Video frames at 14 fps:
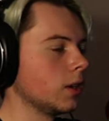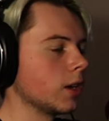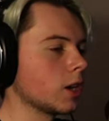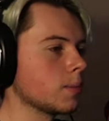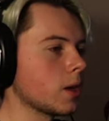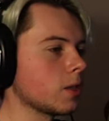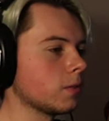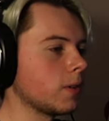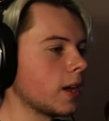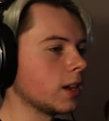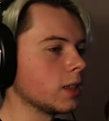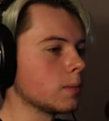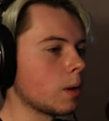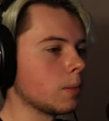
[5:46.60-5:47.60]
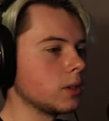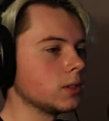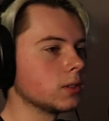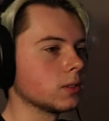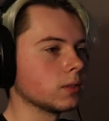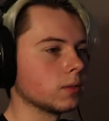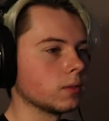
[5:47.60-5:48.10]
not gonna bother fighting the mummies.
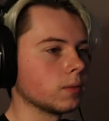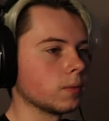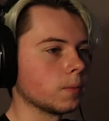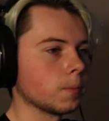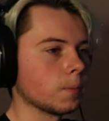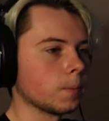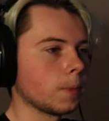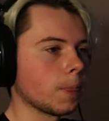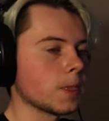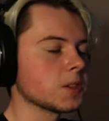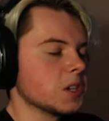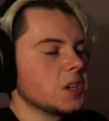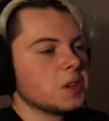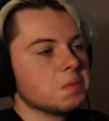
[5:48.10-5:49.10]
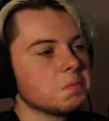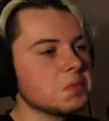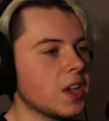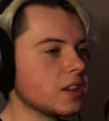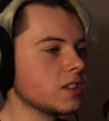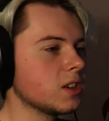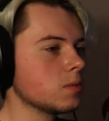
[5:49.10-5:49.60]
Just gonna,
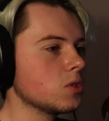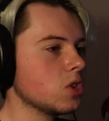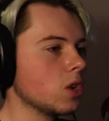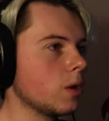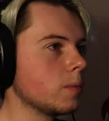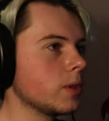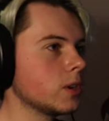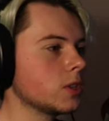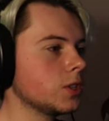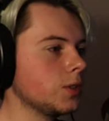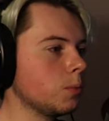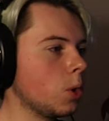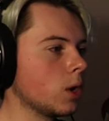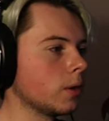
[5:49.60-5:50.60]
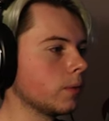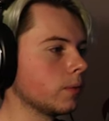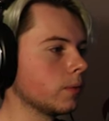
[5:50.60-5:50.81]
yeah, jump. Oh, there's even more.